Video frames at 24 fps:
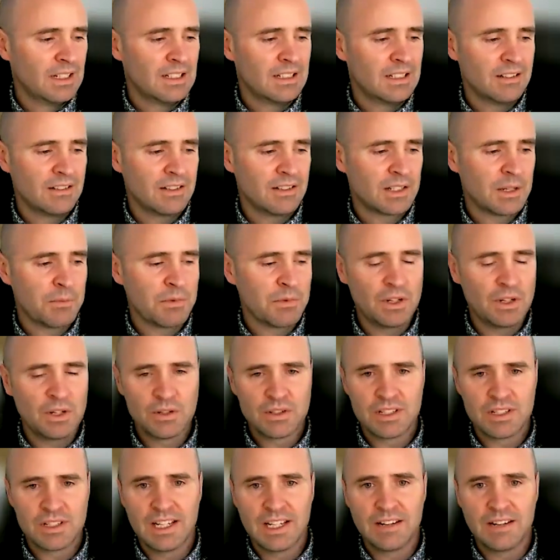some of the
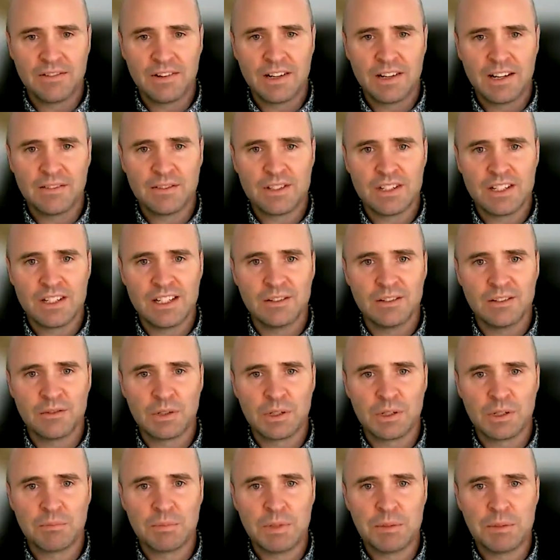notes that Dave and I have seen
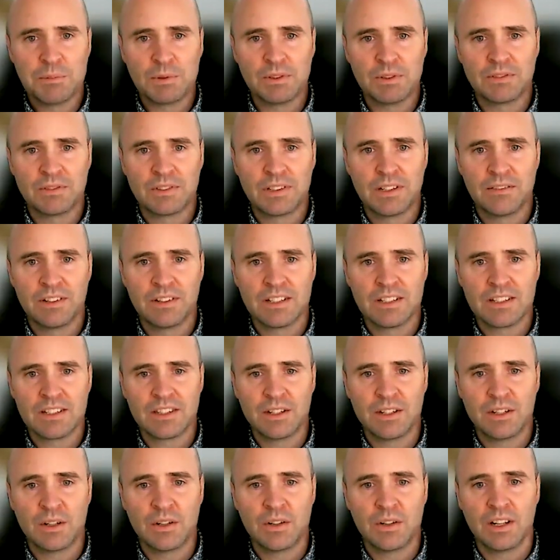where people have given us the
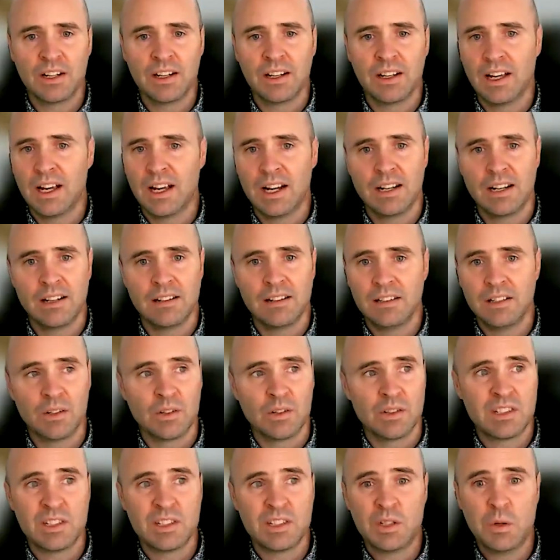note and
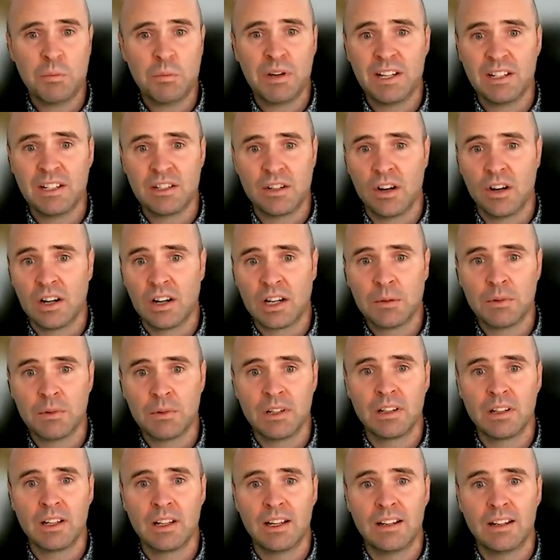it's a 2-page
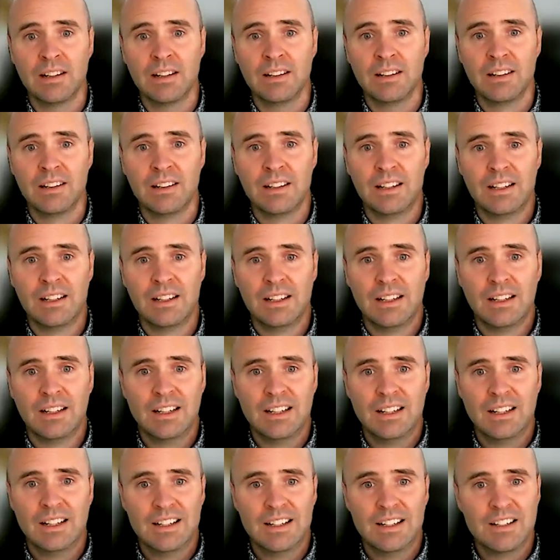document, and
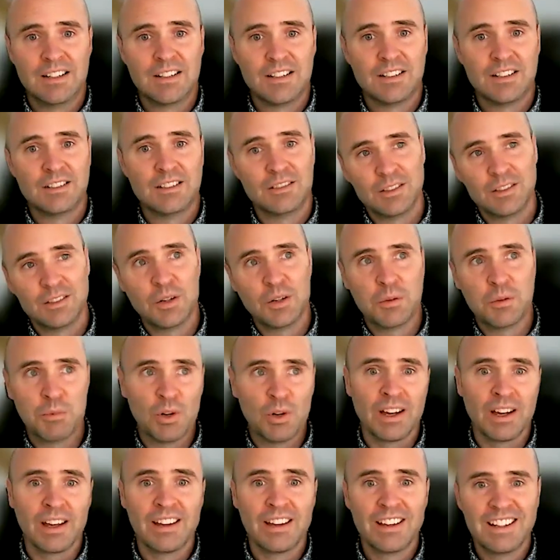oh
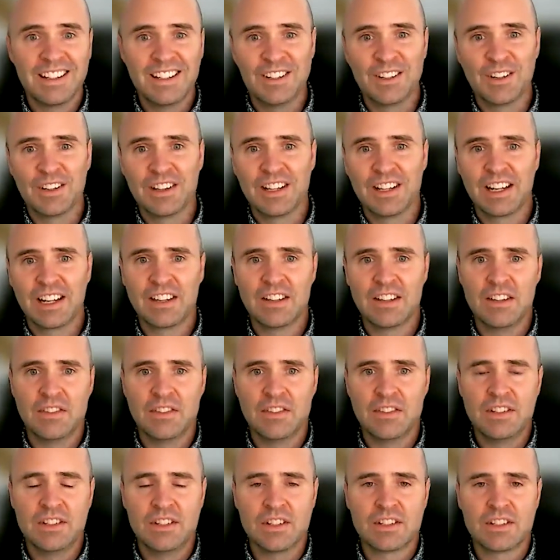boy,
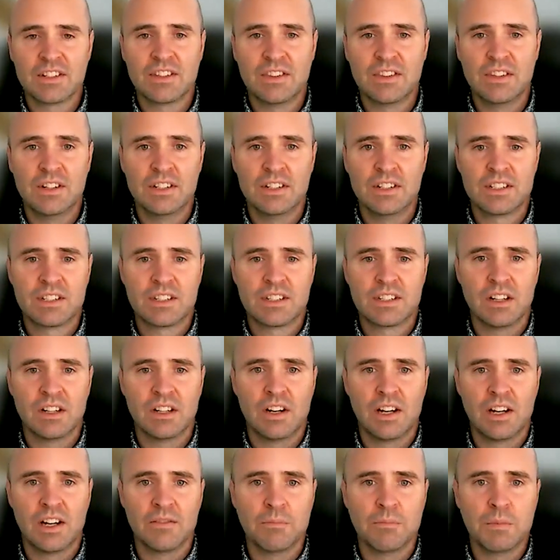there's a
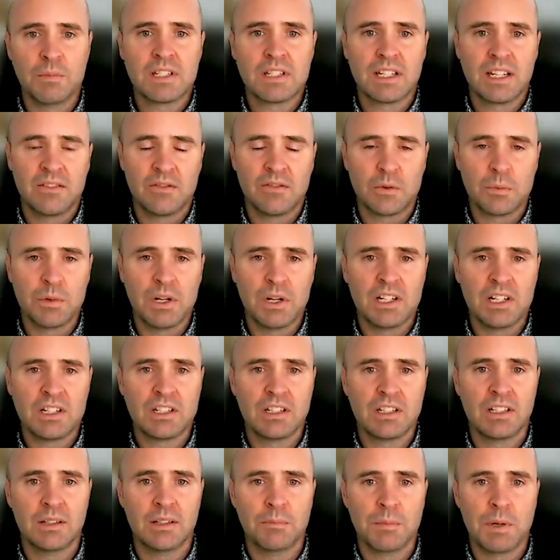lot of missing information
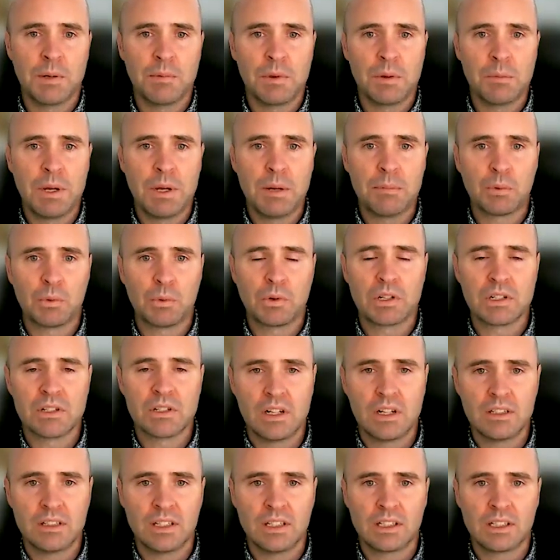and maybe the paperwork's
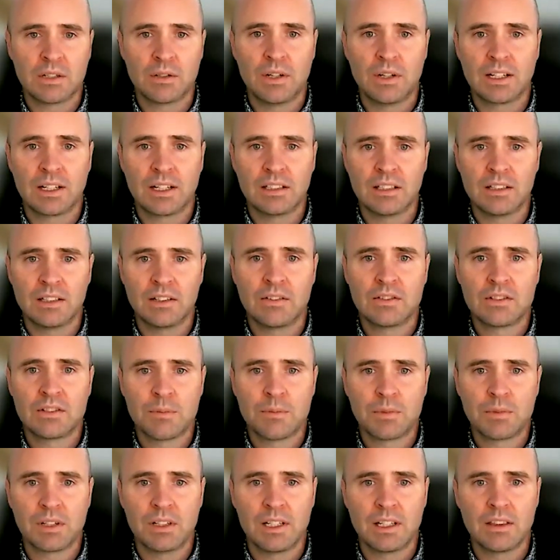not done correctly or
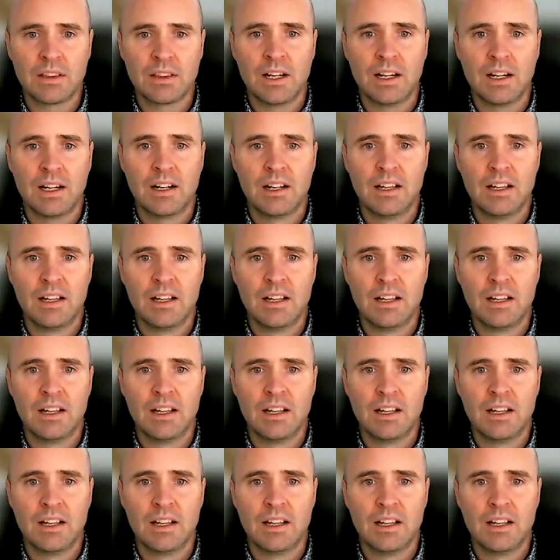something like that.